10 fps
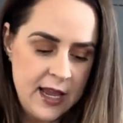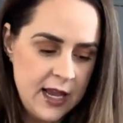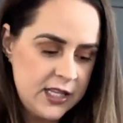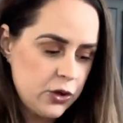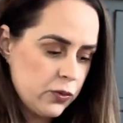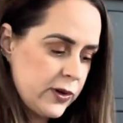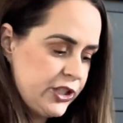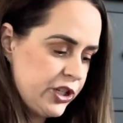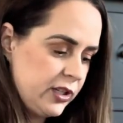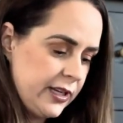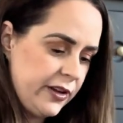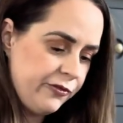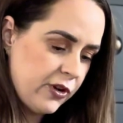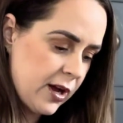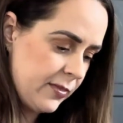it's originally
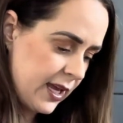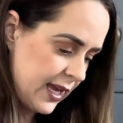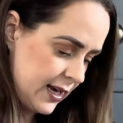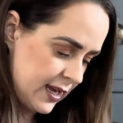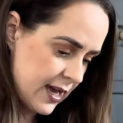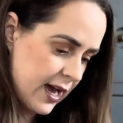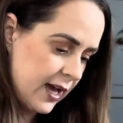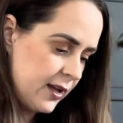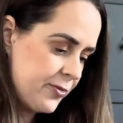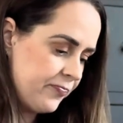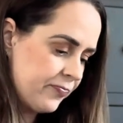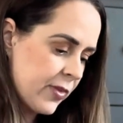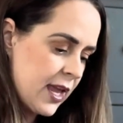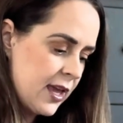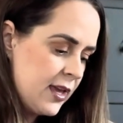from India.
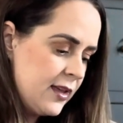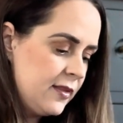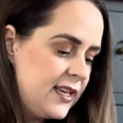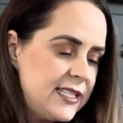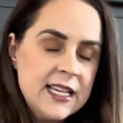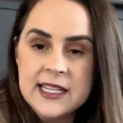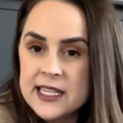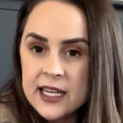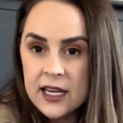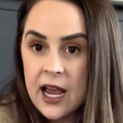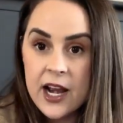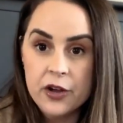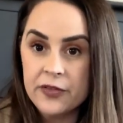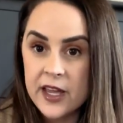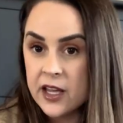This isn't, I
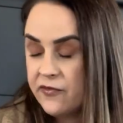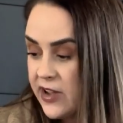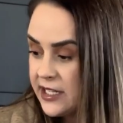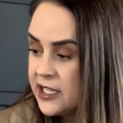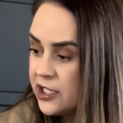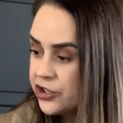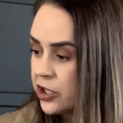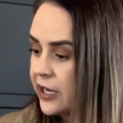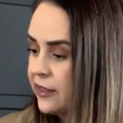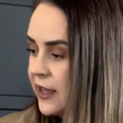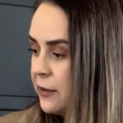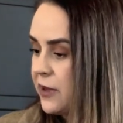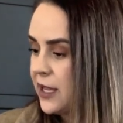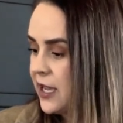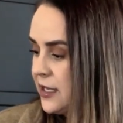don't think, vintage or anything,
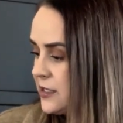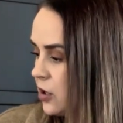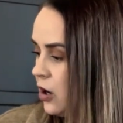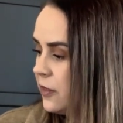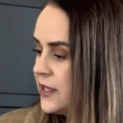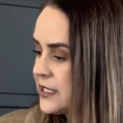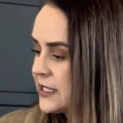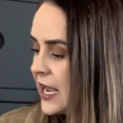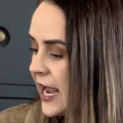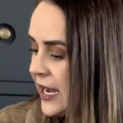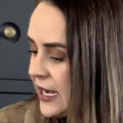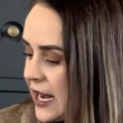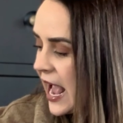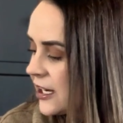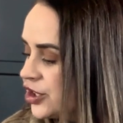because on this site
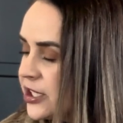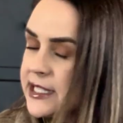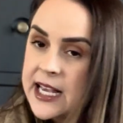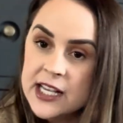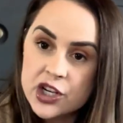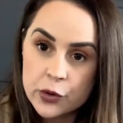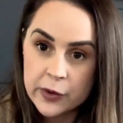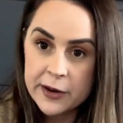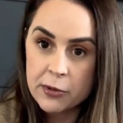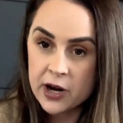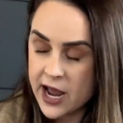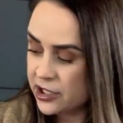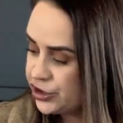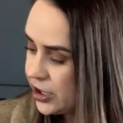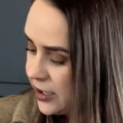actually says a
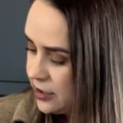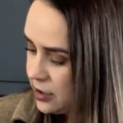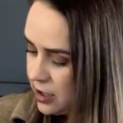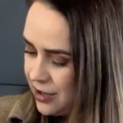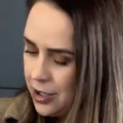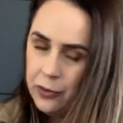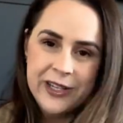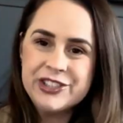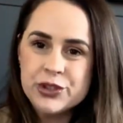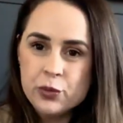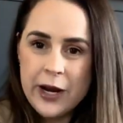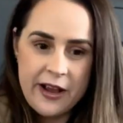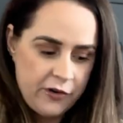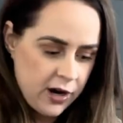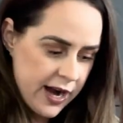reproduction, which
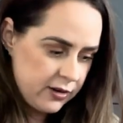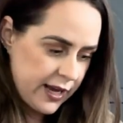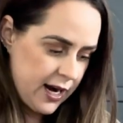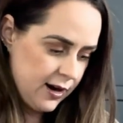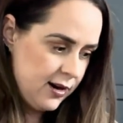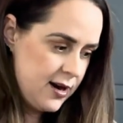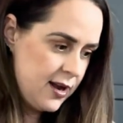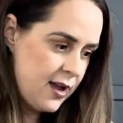whatever, I don't care.